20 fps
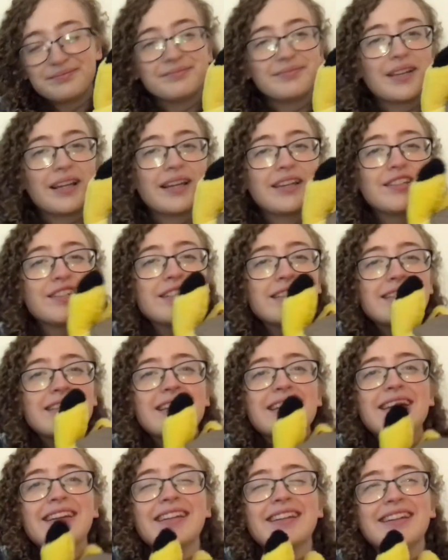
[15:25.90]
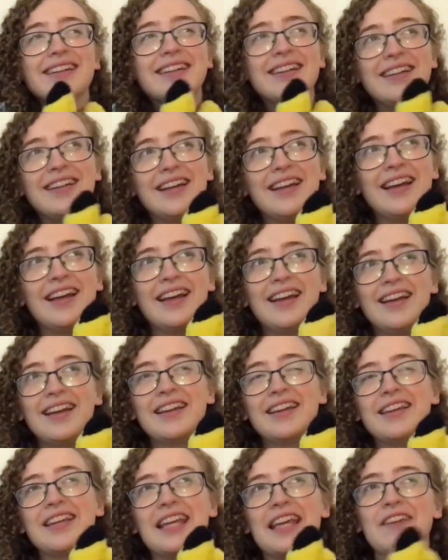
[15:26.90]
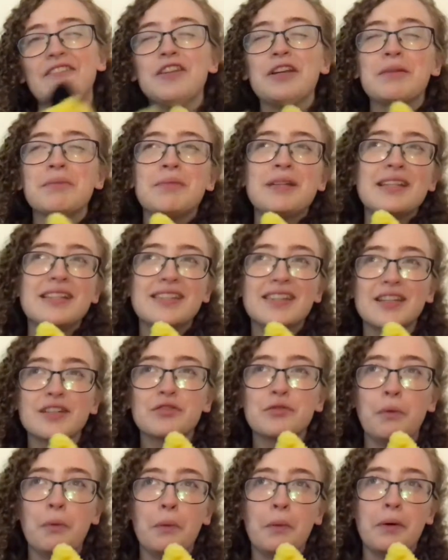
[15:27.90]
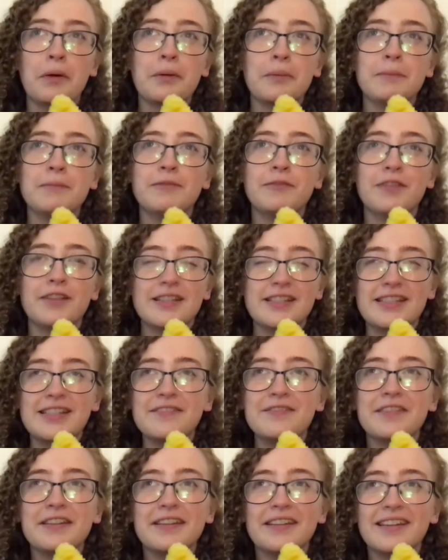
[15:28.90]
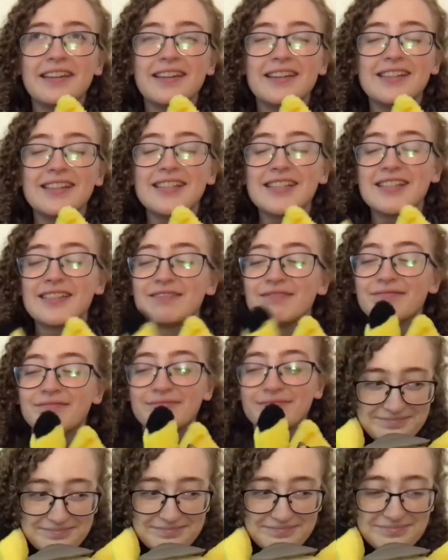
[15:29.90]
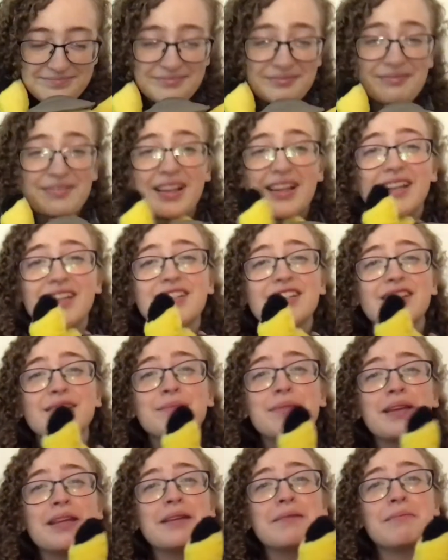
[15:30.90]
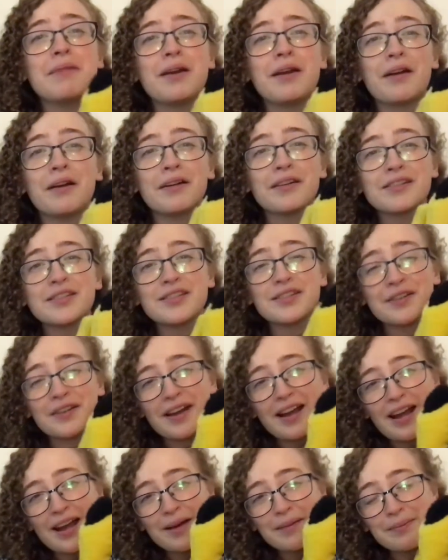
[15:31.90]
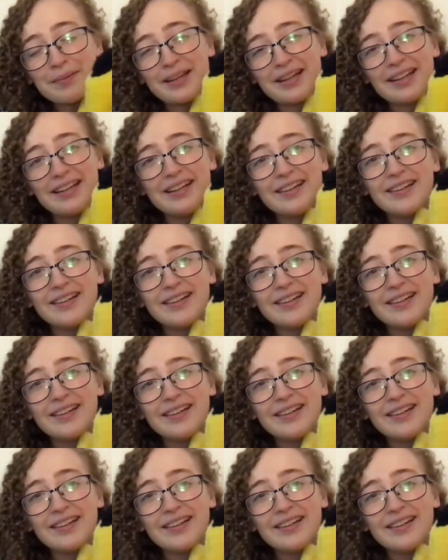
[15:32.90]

It's just like giving me such warm, fuzzy feelings. It's just making my heart so happy.